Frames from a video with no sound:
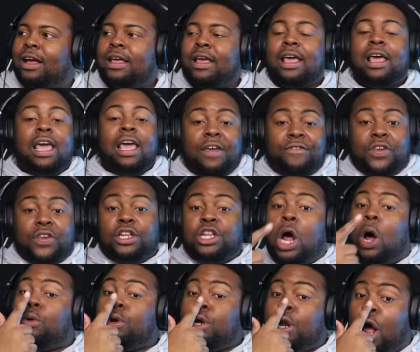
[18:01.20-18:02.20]
If you
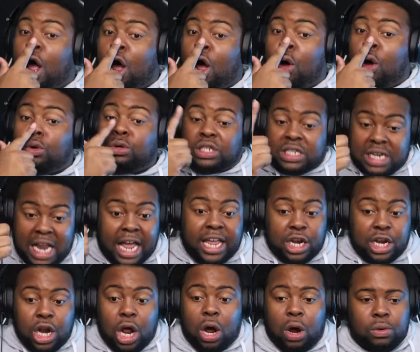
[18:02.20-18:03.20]
don't knows, now you
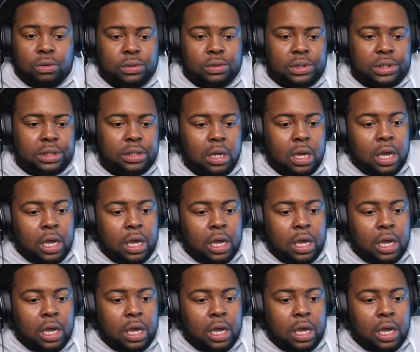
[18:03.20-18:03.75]
knows.